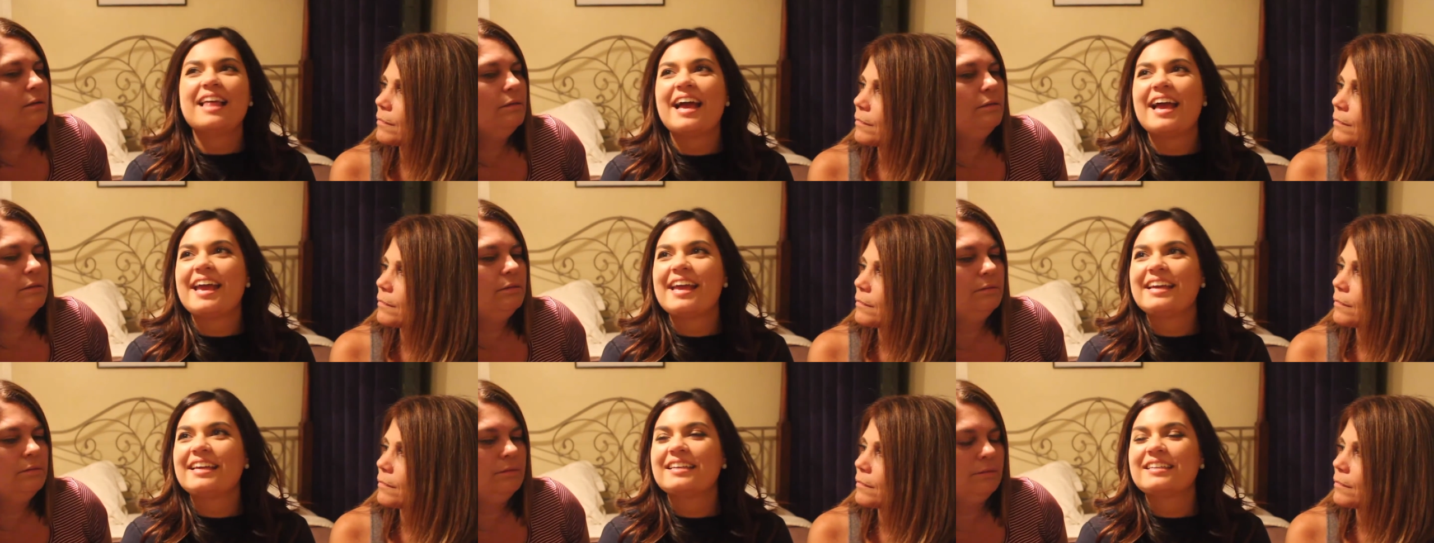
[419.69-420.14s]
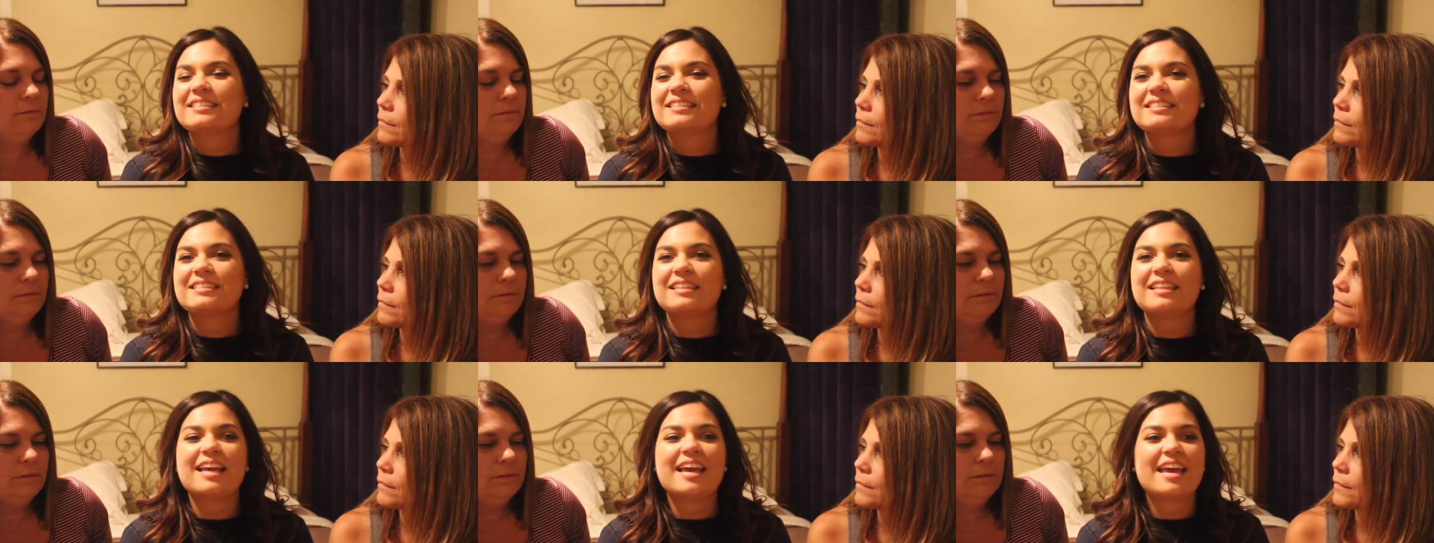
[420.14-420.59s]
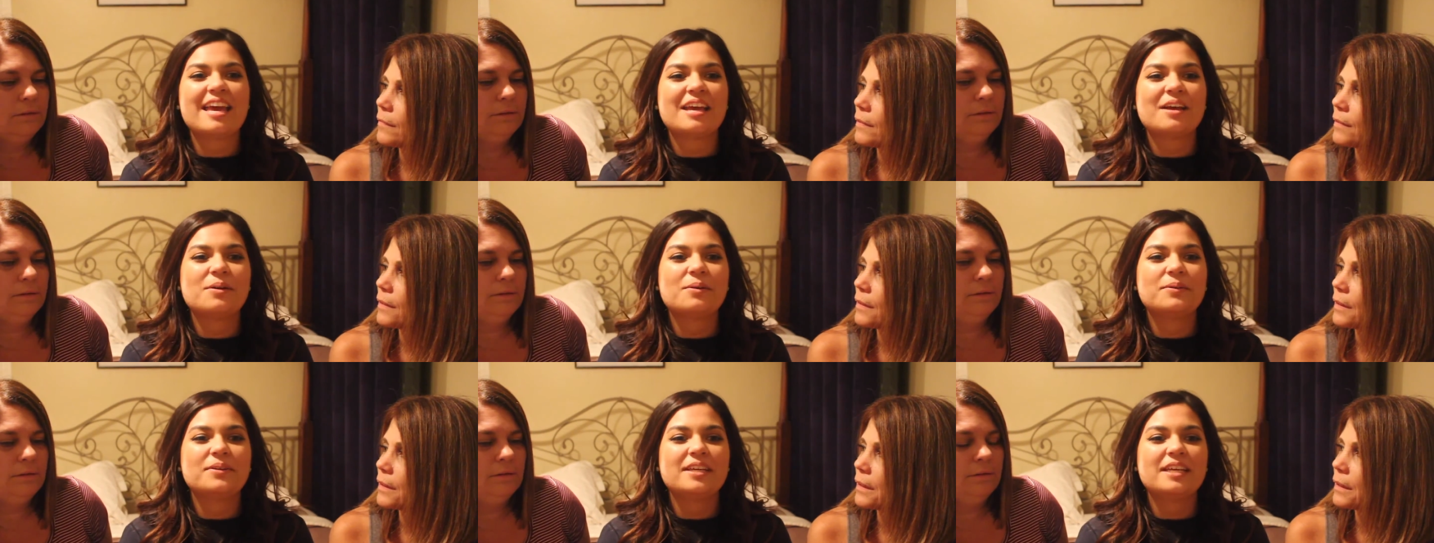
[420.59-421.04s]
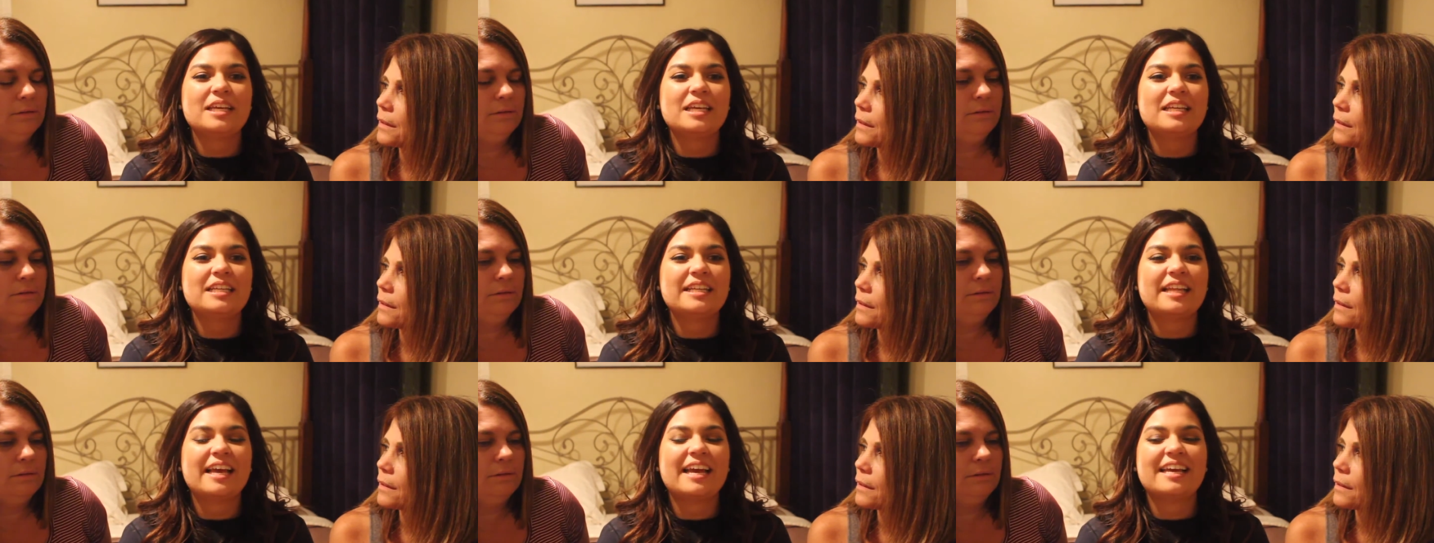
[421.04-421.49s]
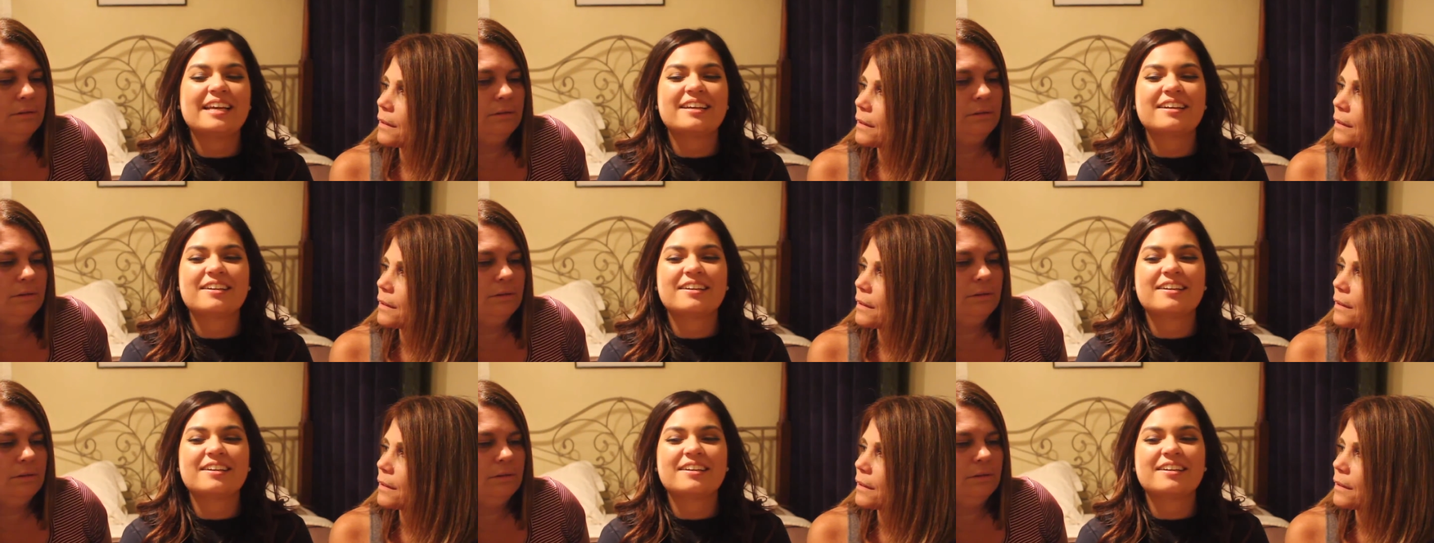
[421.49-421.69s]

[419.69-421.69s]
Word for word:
Speaker 1: like, slay, queen, like,